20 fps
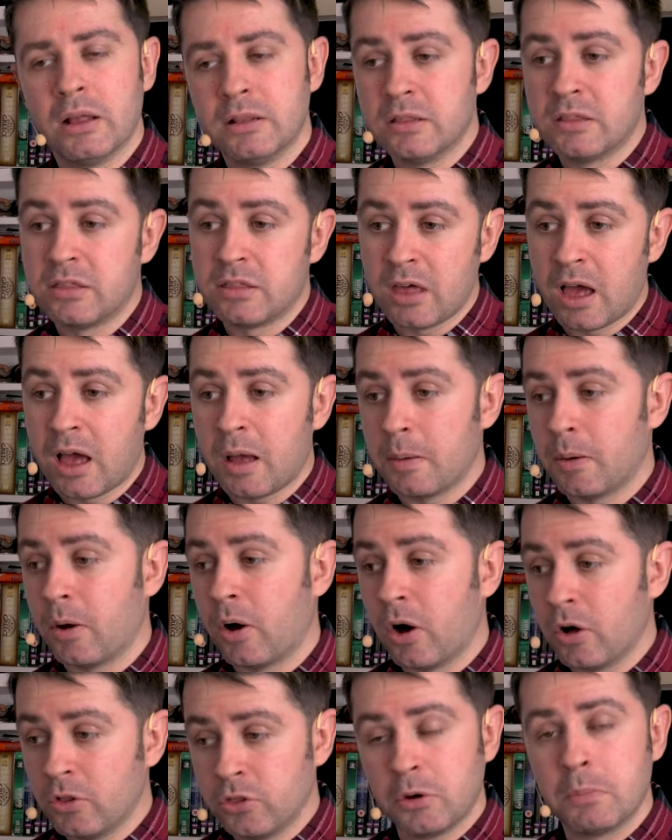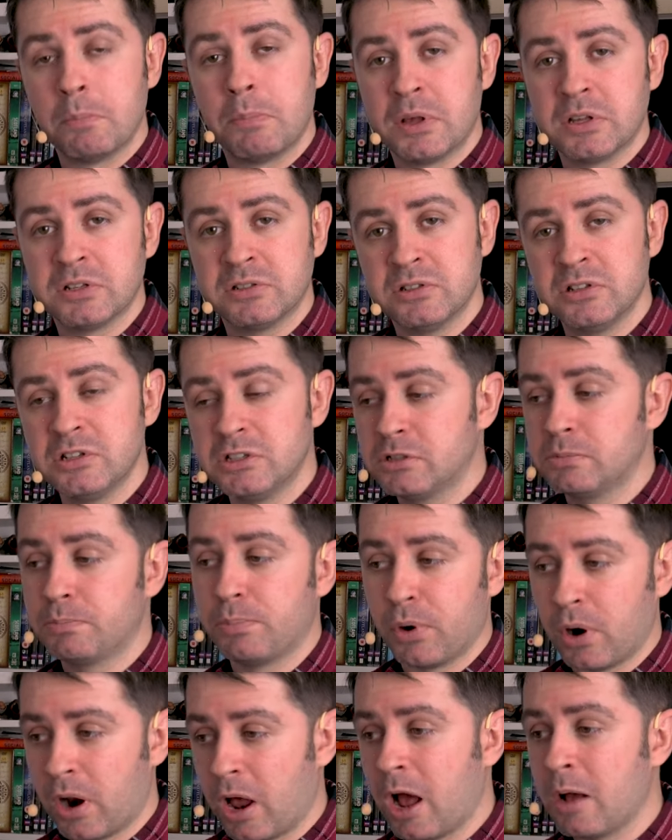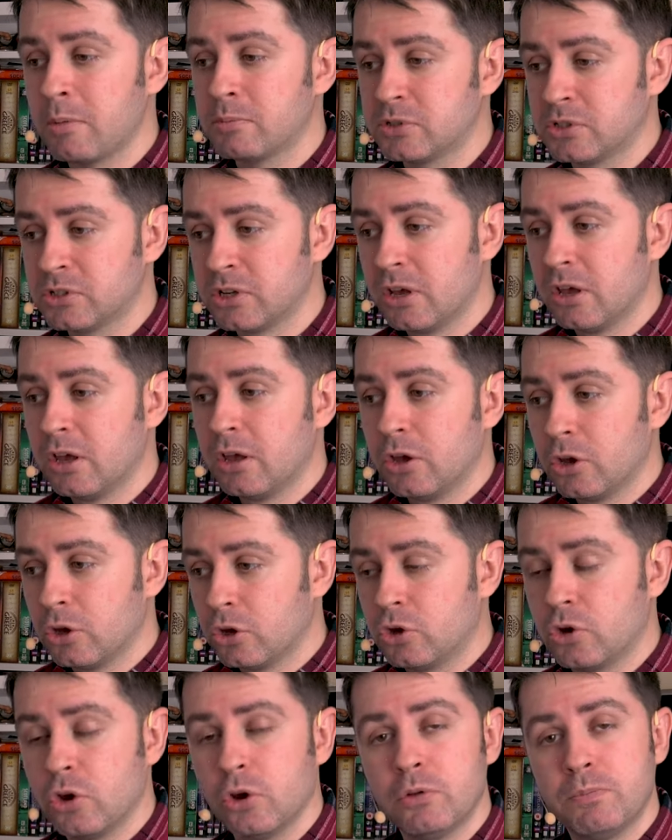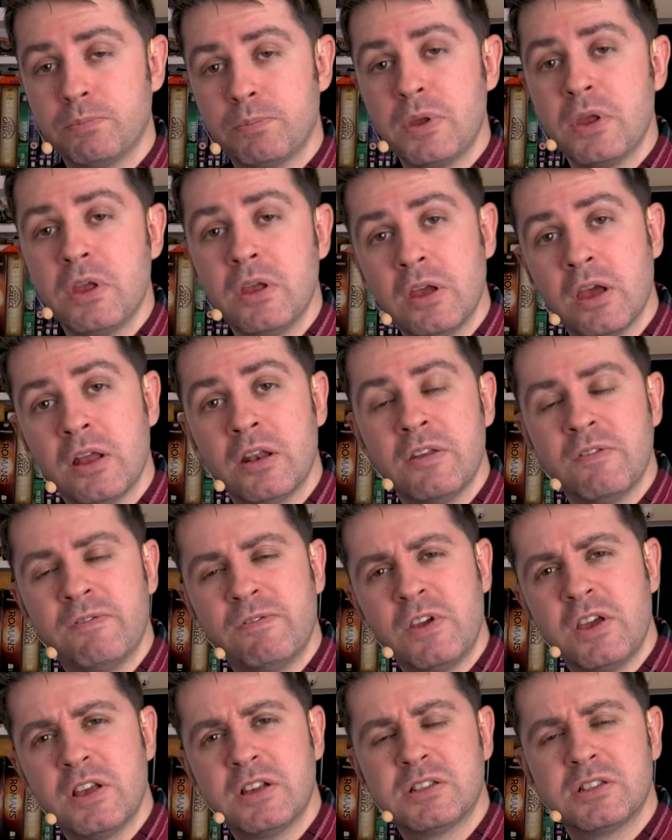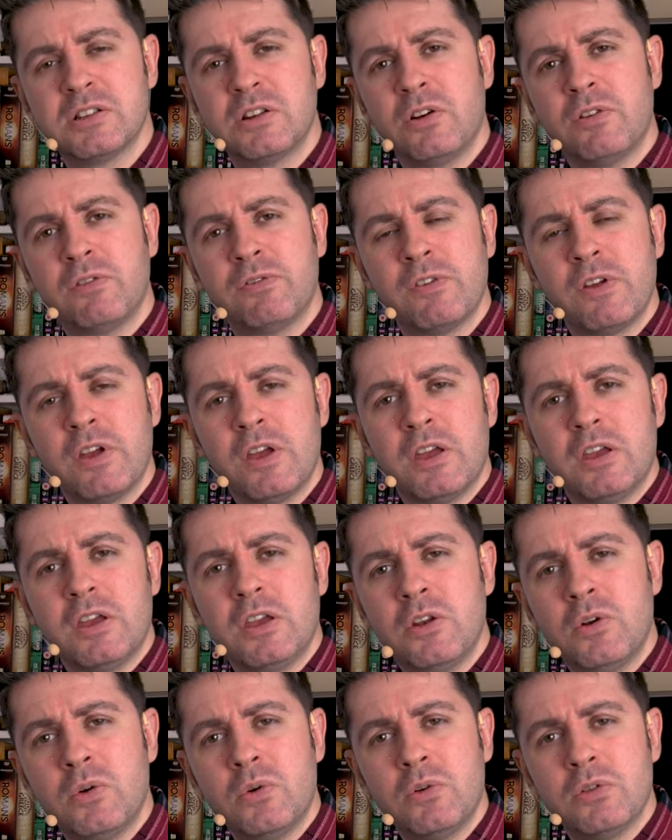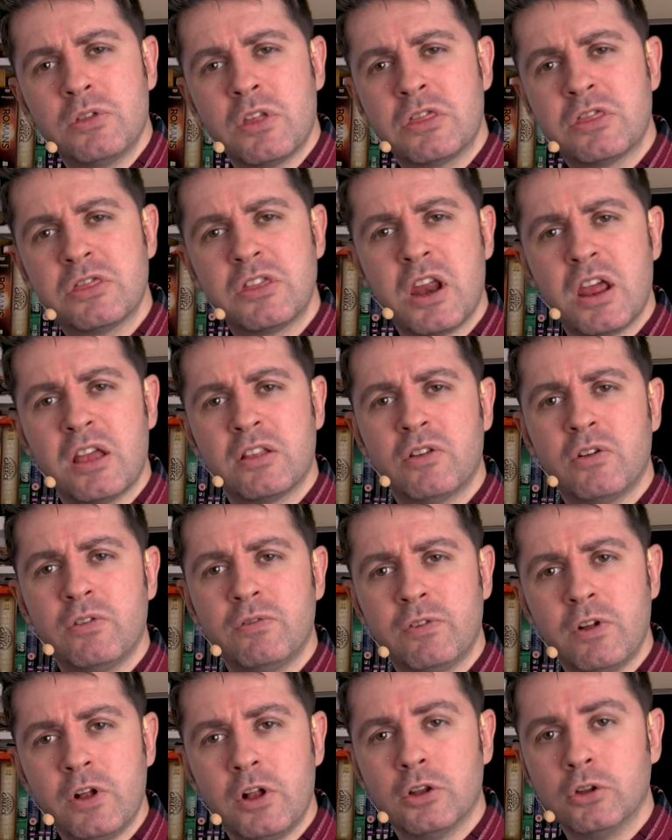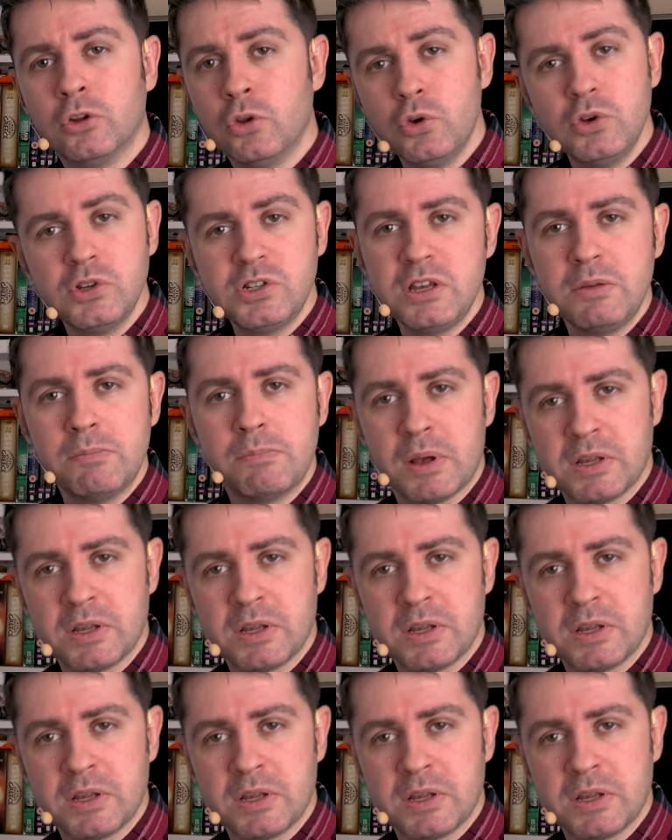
And that other business, perhaps, could be in the face of, you know, the threat of losing